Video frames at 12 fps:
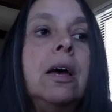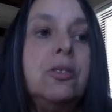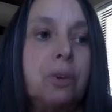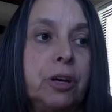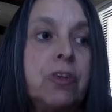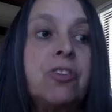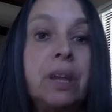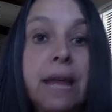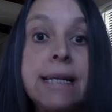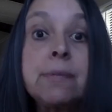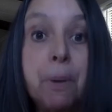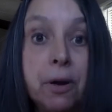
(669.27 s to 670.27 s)
So here's the
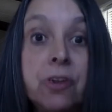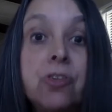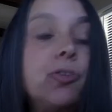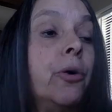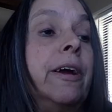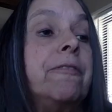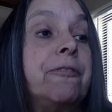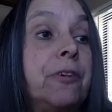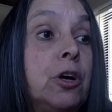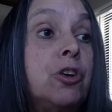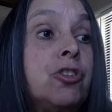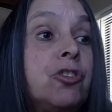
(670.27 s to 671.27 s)
last part of the story.
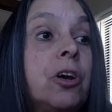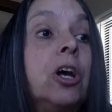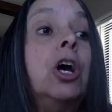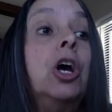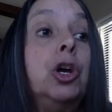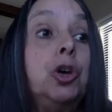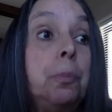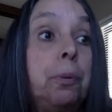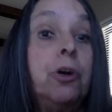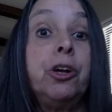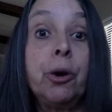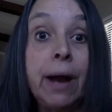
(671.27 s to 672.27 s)
First, you
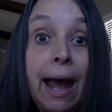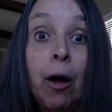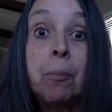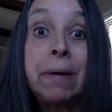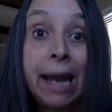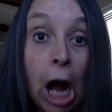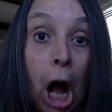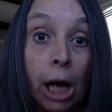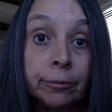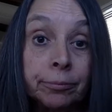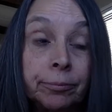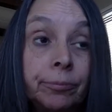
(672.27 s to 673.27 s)
put your helmet
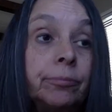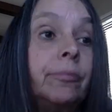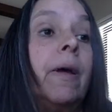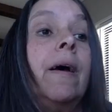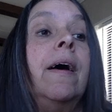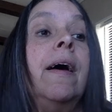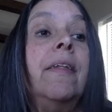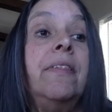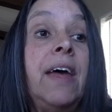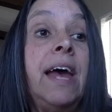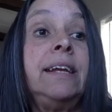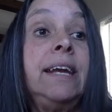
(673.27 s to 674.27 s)
on.
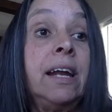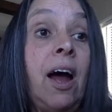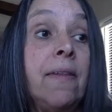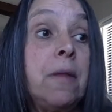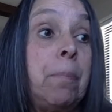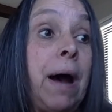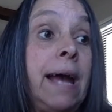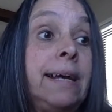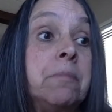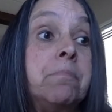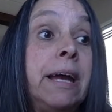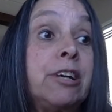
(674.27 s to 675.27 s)
Then get on the bike
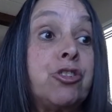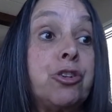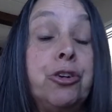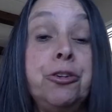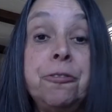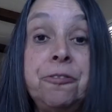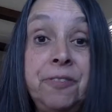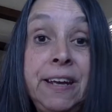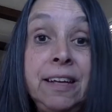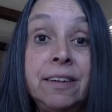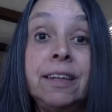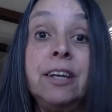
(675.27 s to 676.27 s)
and make sure your
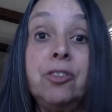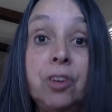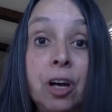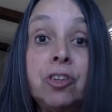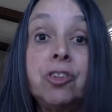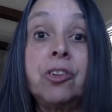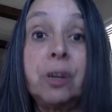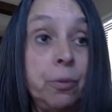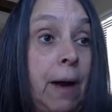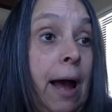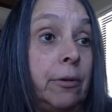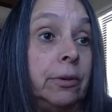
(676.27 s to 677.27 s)
feet can touch the
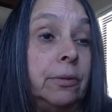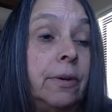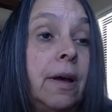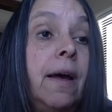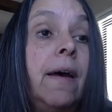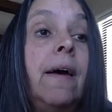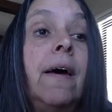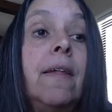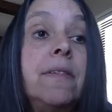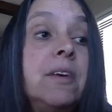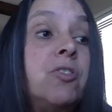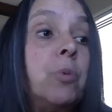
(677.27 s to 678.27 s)
ground.
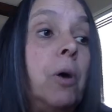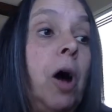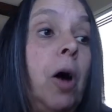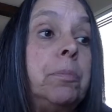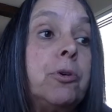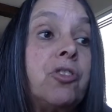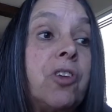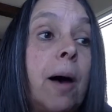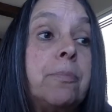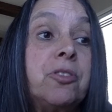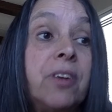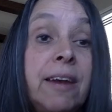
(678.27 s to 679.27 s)
This will help you
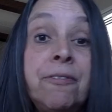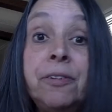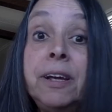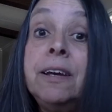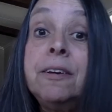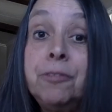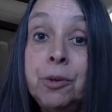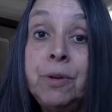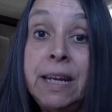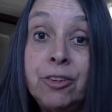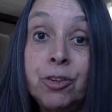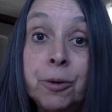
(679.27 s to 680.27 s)
stop safely if you
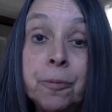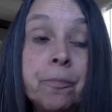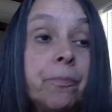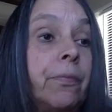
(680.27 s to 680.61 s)
need to.